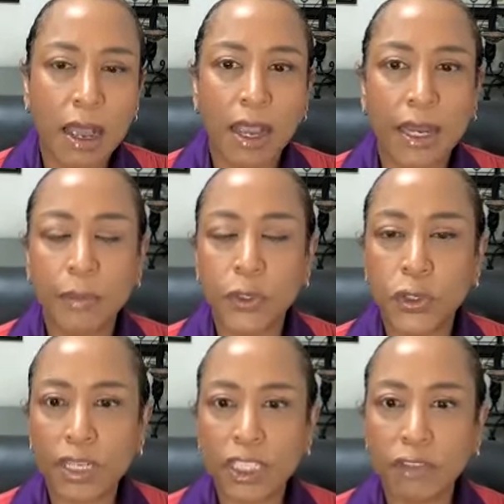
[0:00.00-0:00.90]
I am
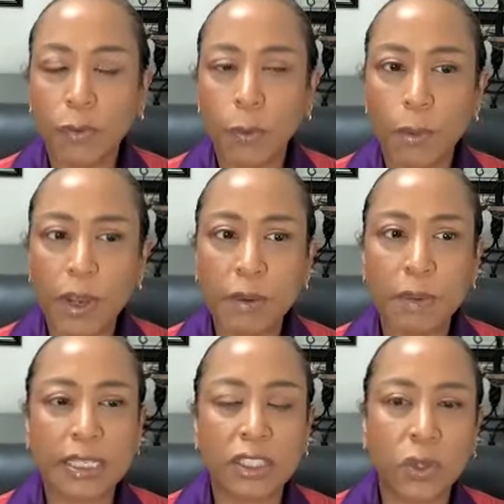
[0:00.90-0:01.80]
transforming
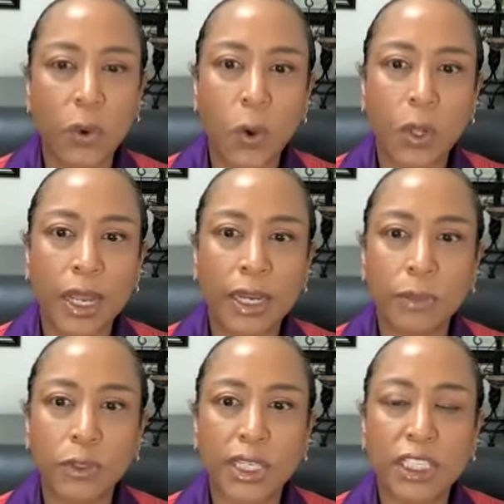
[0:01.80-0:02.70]
my soul. I
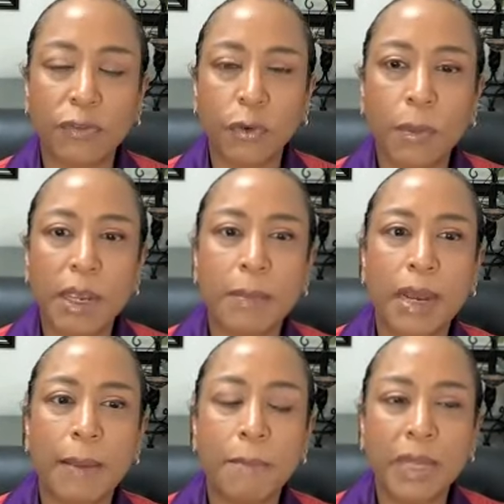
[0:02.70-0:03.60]
am transforming
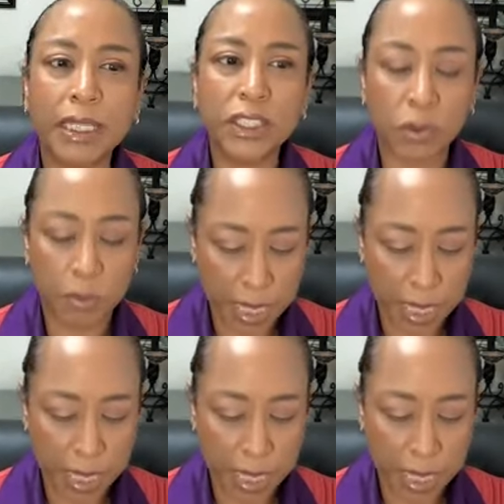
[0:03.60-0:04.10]
my mental